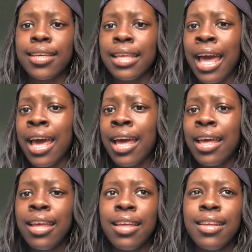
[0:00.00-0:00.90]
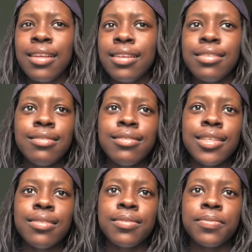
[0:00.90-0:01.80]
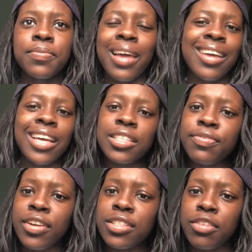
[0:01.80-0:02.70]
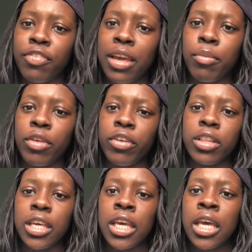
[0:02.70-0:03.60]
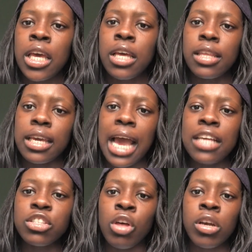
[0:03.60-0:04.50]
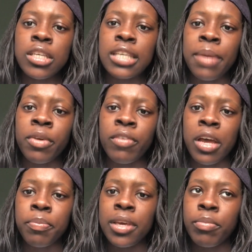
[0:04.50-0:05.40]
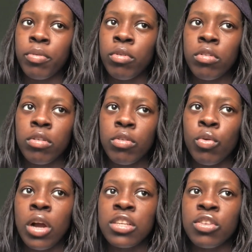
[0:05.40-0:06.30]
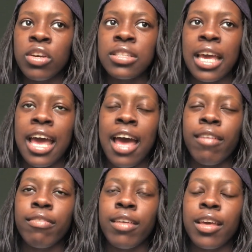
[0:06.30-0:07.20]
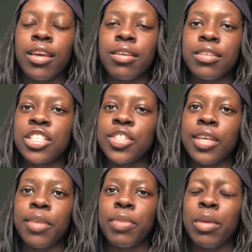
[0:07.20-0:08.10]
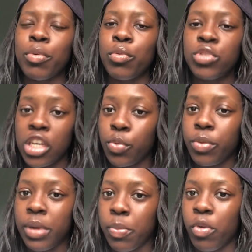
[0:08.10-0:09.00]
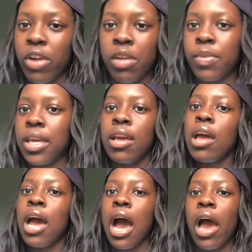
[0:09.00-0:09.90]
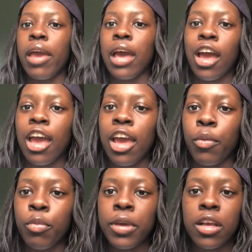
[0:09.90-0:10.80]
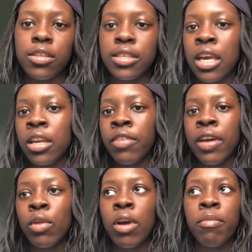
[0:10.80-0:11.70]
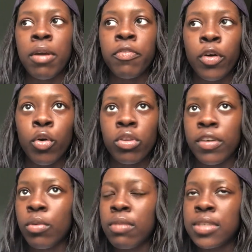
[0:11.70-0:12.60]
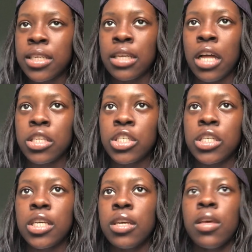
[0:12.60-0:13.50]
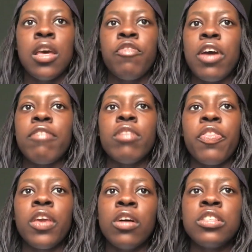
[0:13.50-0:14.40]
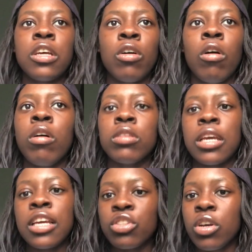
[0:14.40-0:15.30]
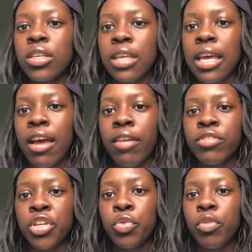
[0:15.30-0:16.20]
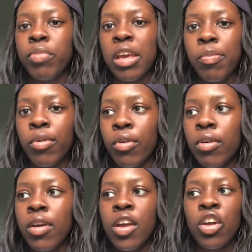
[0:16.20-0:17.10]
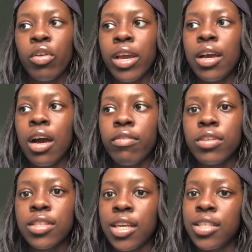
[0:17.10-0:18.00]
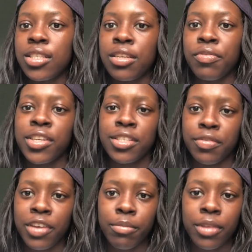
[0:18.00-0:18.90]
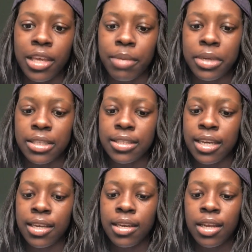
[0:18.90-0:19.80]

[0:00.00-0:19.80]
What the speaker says: I don't know. I guess friends and family, really. Like, as long as I'm around people, or as long as I have like just like people, genuine people around me, I will be content. If I don't have my phone, if I don't have technology, if I have nothing else at all, like as long as I have genuine people, great conversation, friends and family, like I'm content.